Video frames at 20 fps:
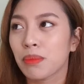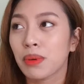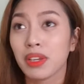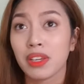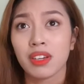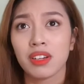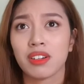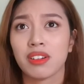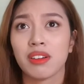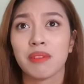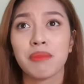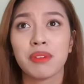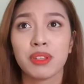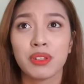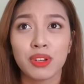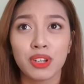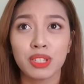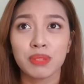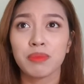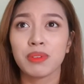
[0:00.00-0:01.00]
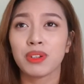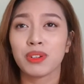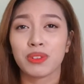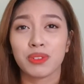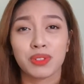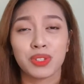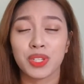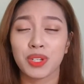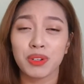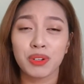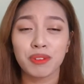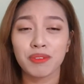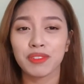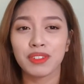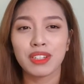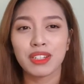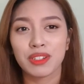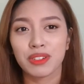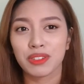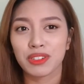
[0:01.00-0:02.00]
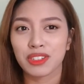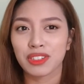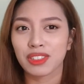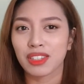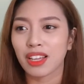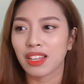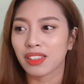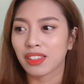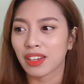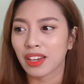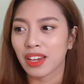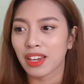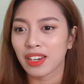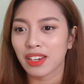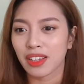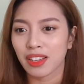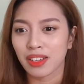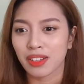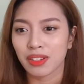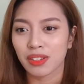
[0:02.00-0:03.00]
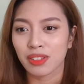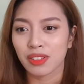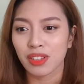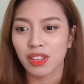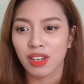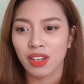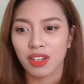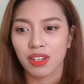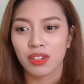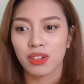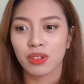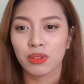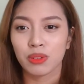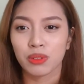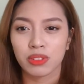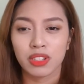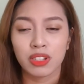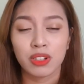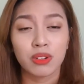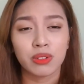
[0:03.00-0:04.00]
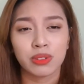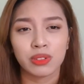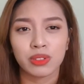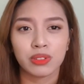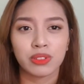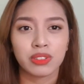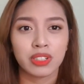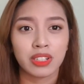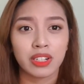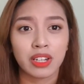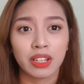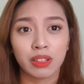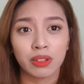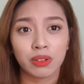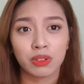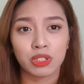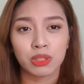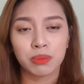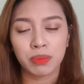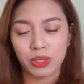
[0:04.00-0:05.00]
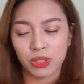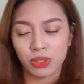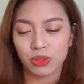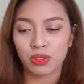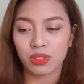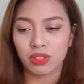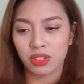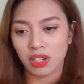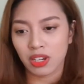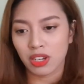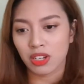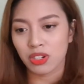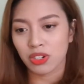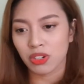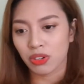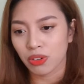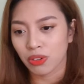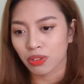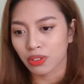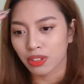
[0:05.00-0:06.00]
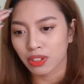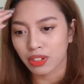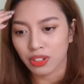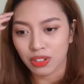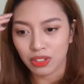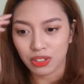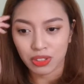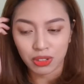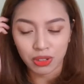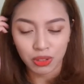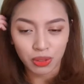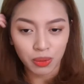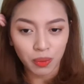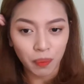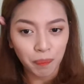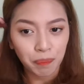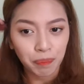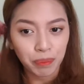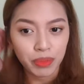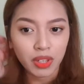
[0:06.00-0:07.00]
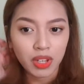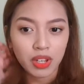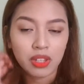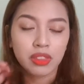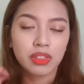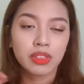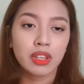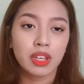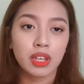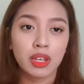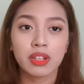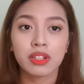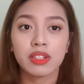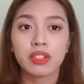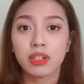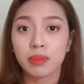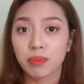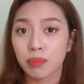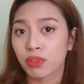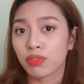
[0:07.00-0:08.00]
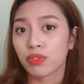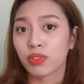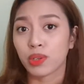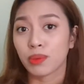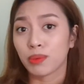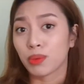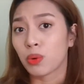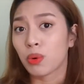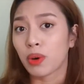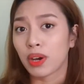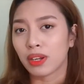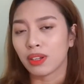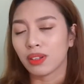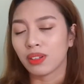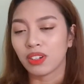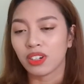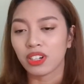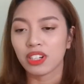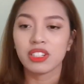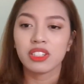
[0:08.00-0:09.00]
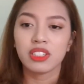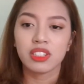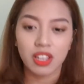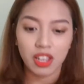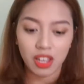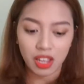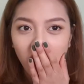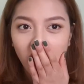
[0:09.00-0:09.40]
But yeah, I mean, Cosmic Girls, they were really good that night, and you know, they also did a little special stage earlier, so they did perform quite a lot.